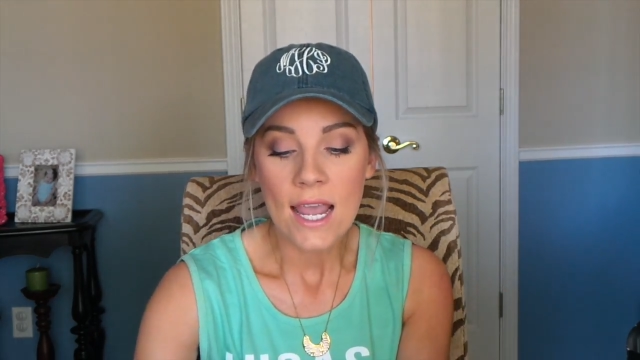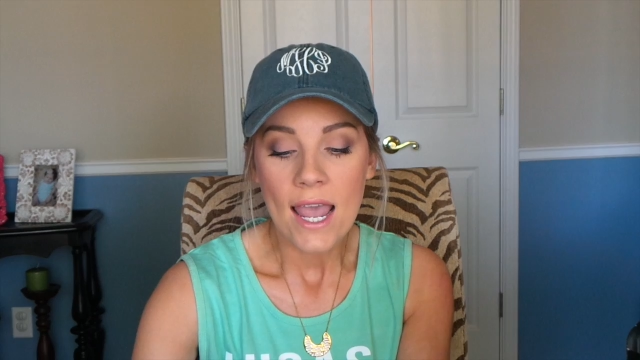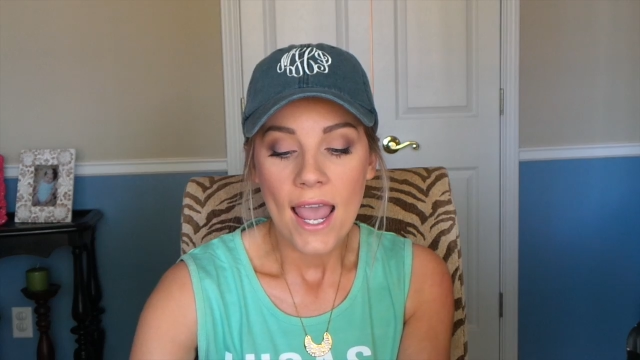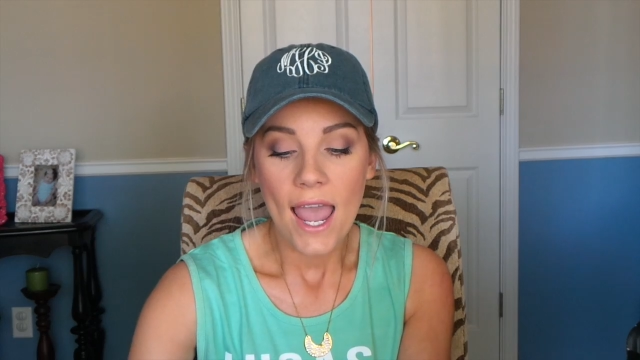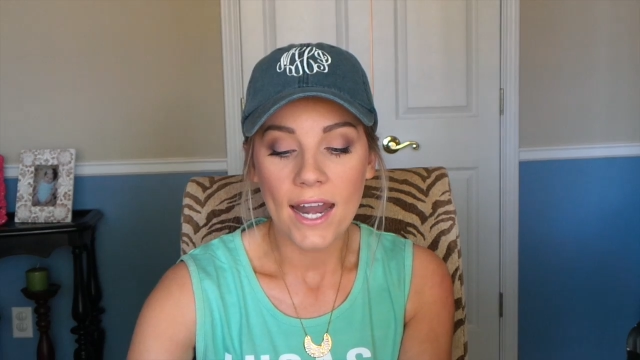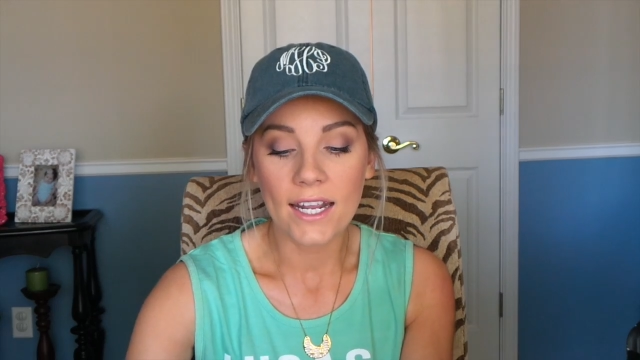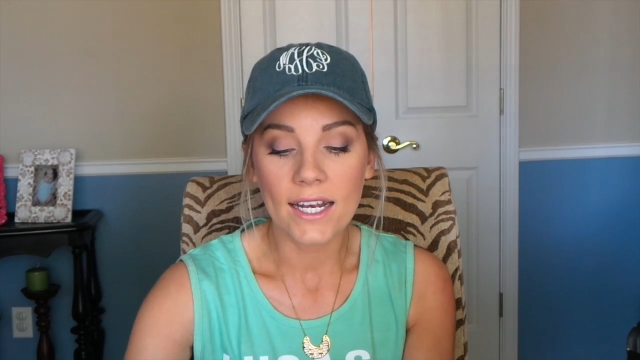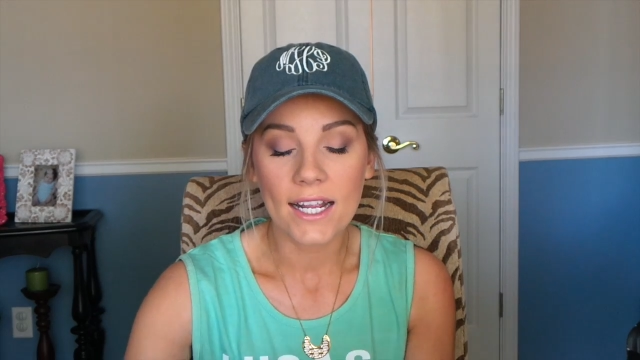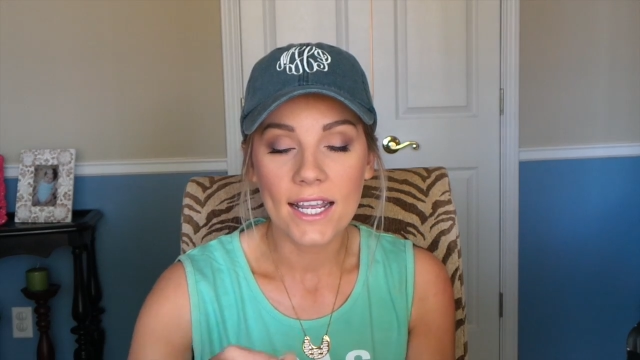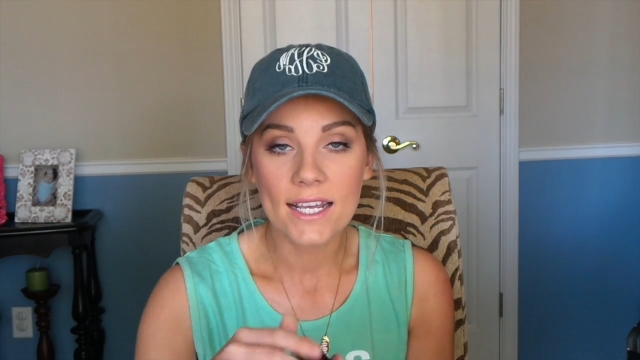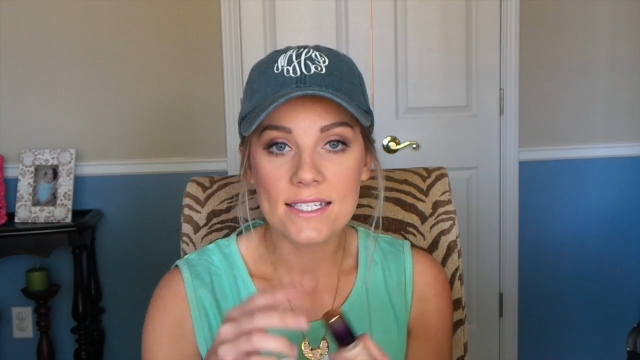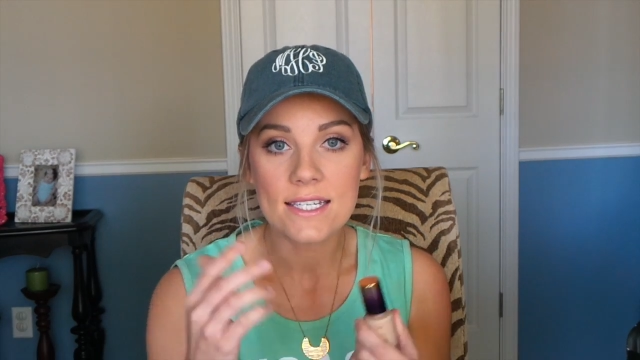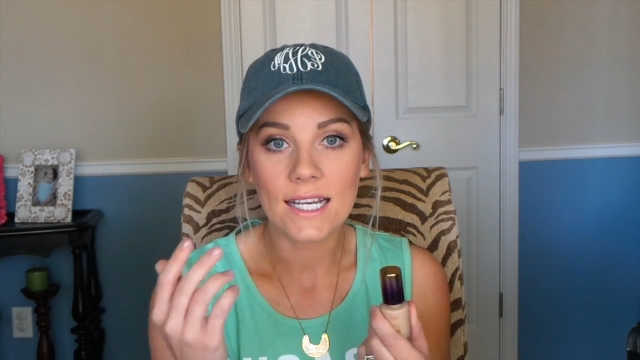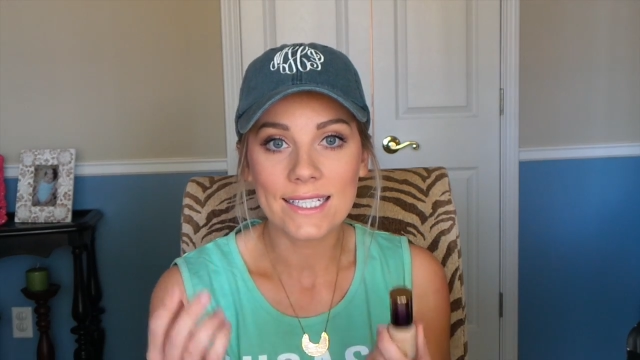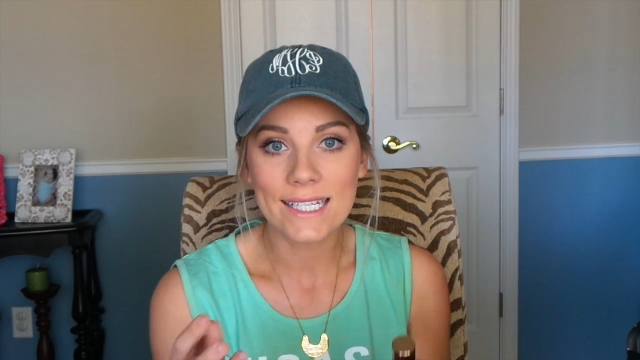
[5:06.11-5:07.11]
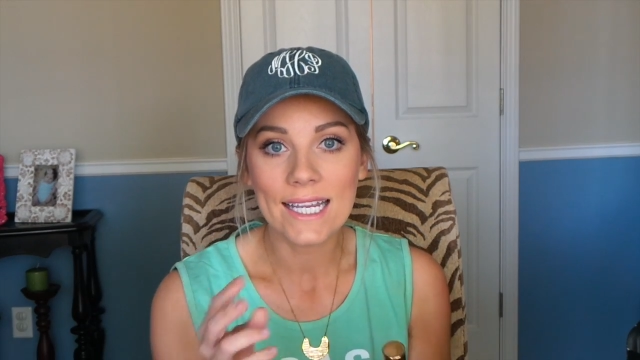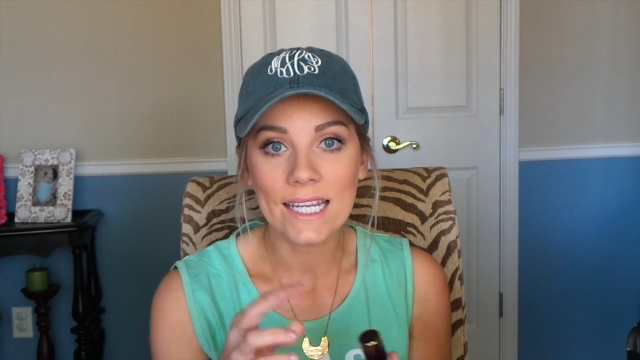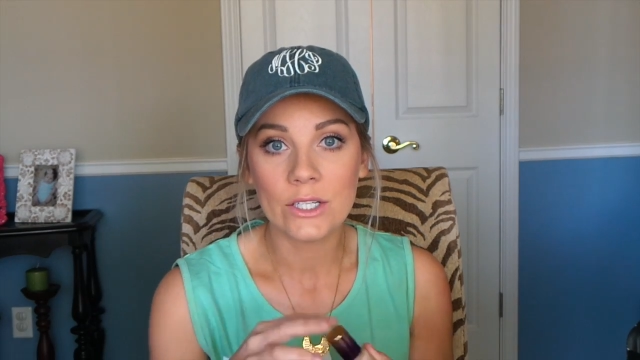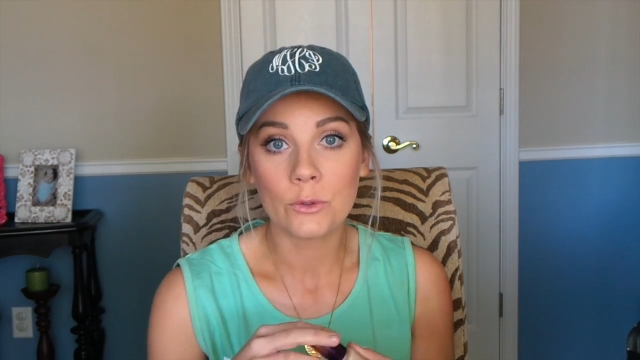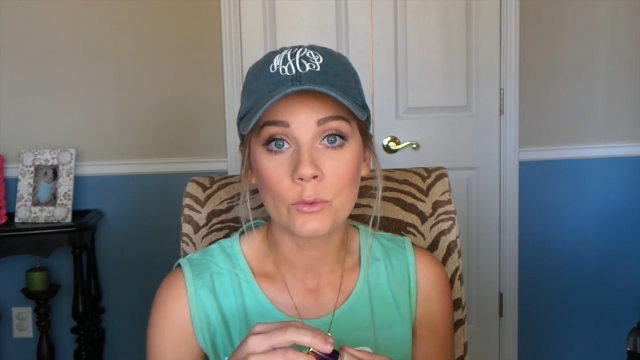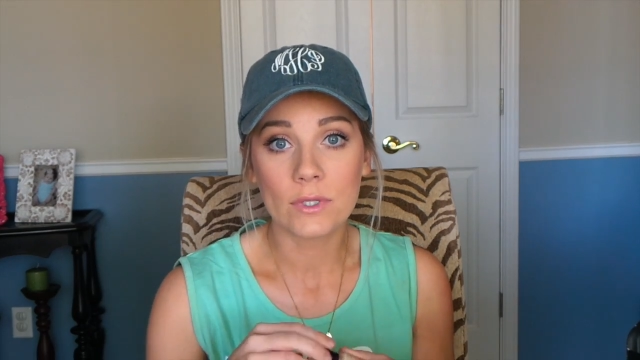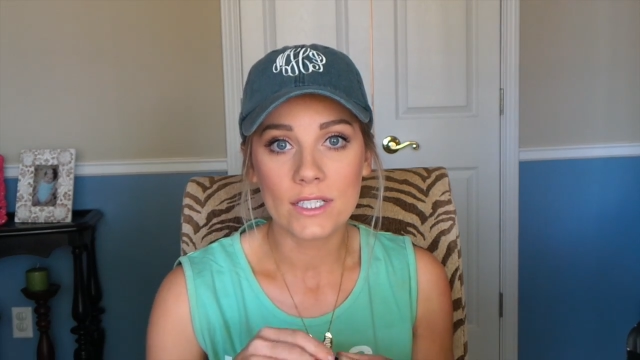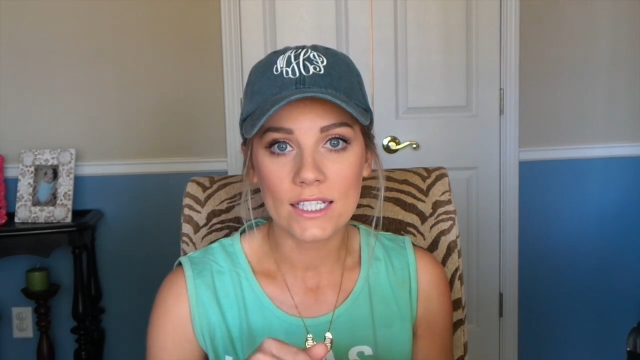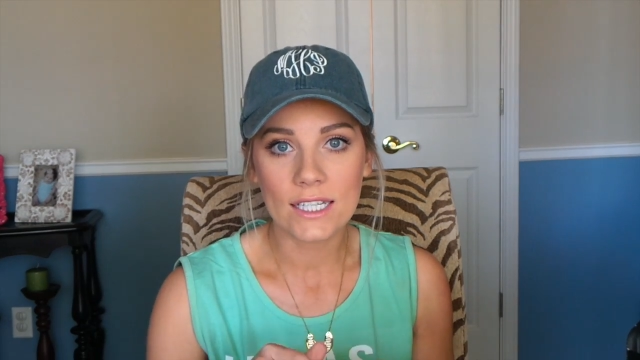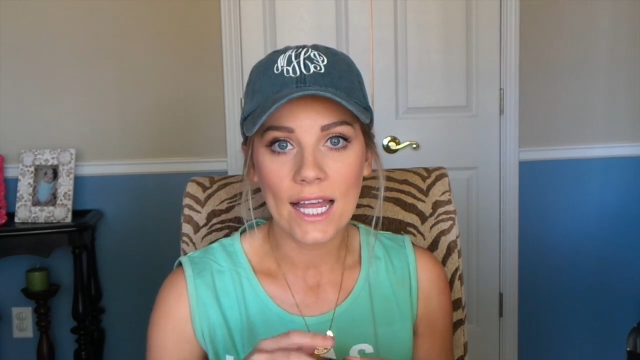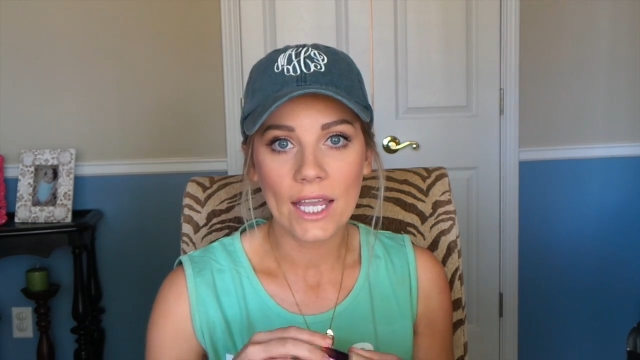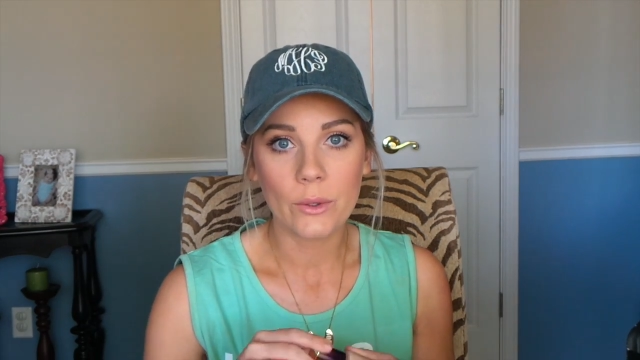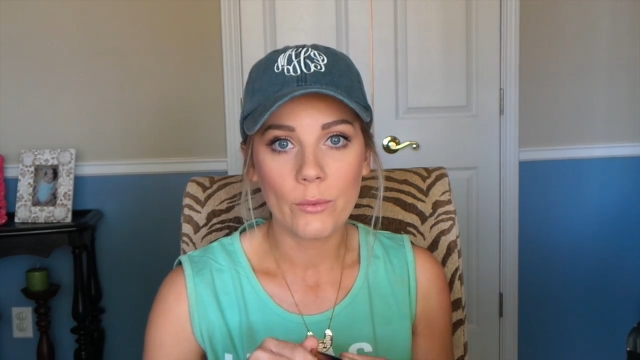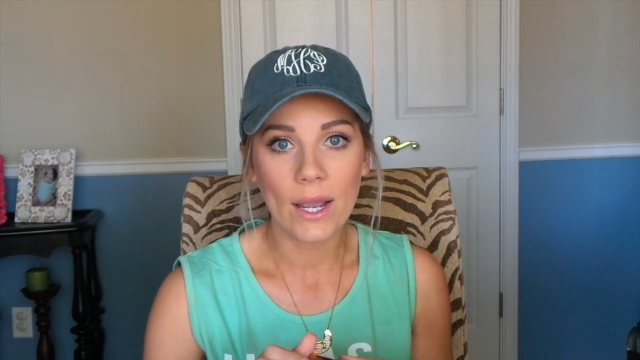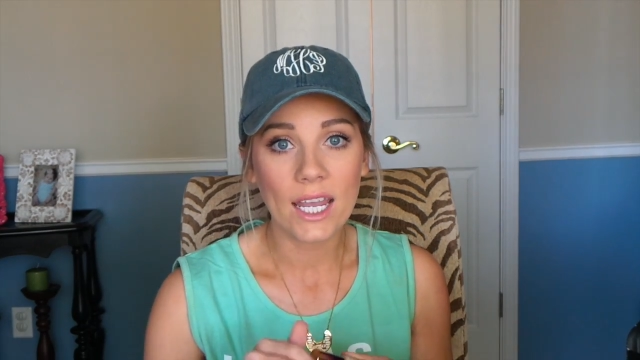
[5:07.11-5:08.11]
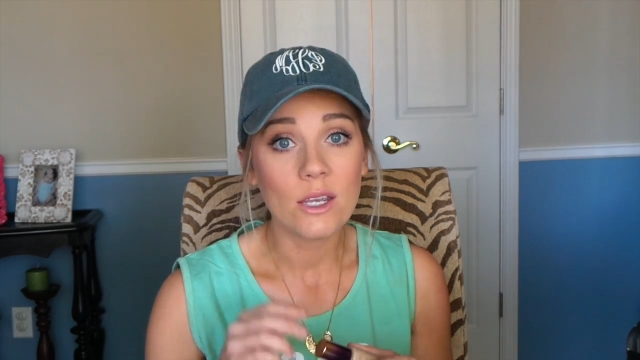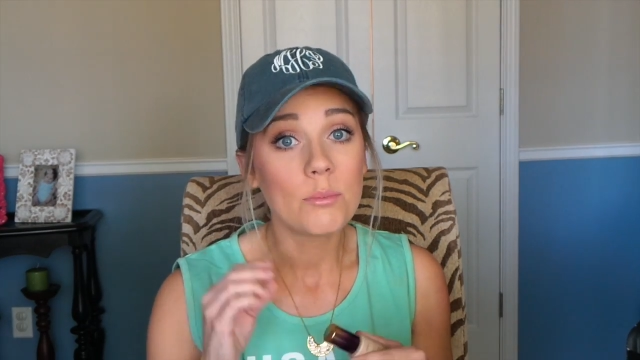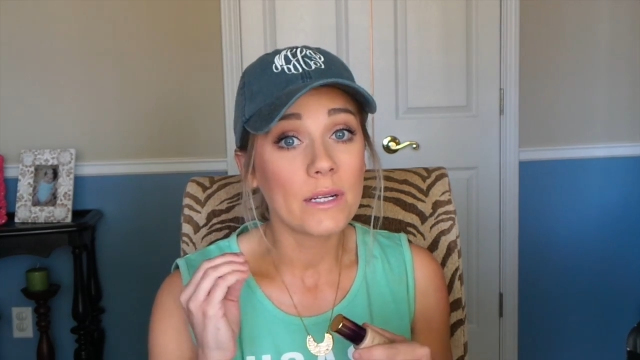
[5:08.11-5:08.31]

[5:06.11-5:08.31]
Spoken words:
and it is, again, really lightweight,